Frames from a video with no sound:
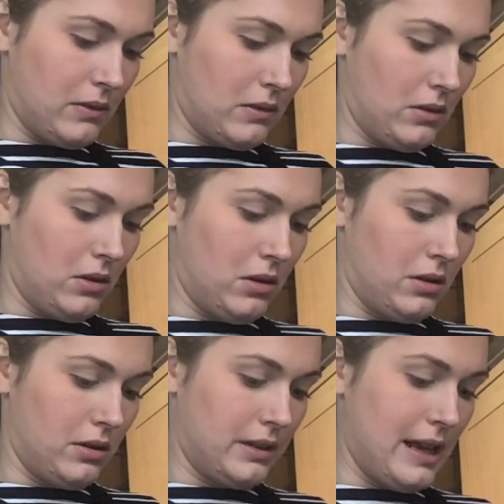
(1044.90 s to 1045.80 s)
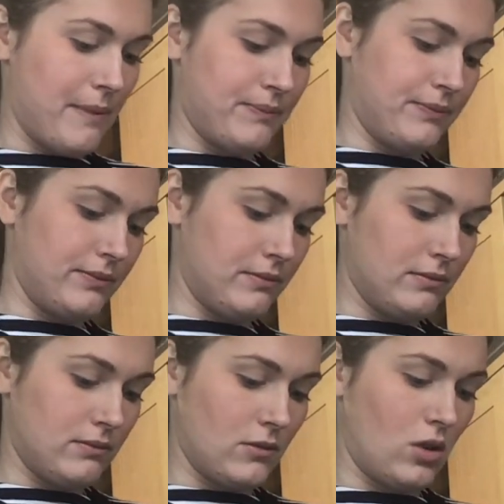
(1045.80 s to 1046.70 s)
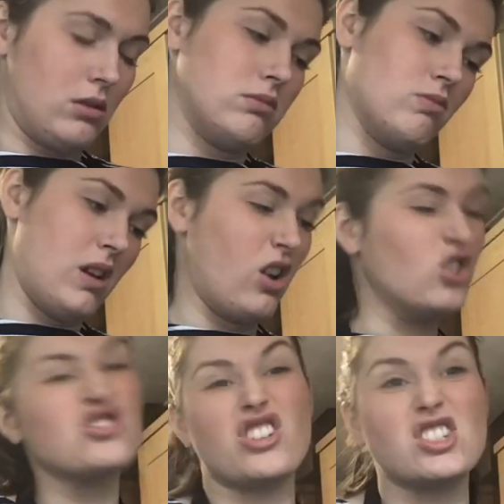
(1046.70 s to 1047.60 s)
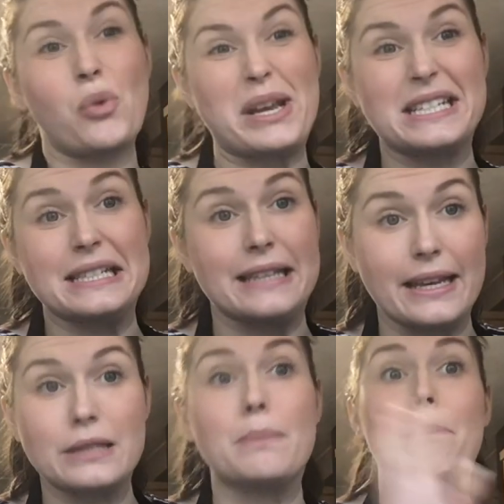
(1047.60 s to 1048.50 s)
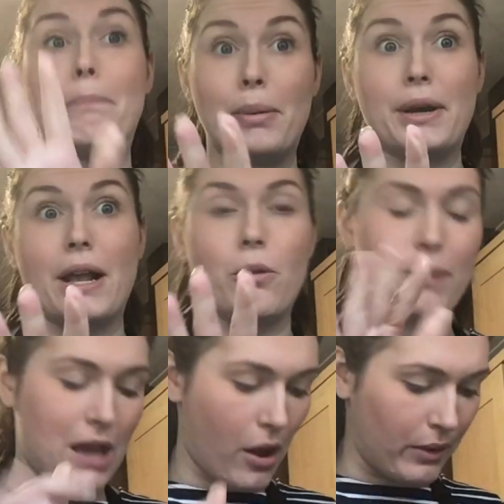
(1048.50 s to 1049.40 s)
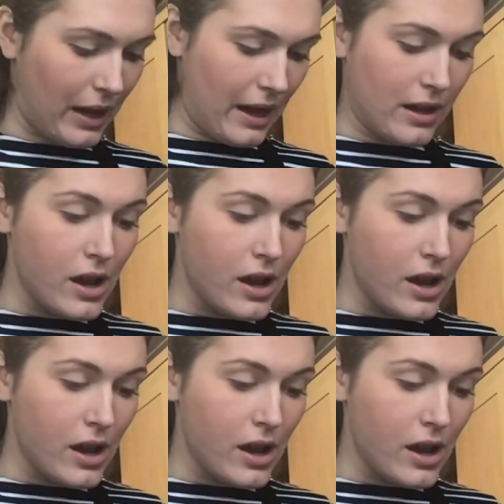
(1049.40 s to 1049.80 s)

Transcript: Oh, yeah. Oh, 126, but it'll be okay.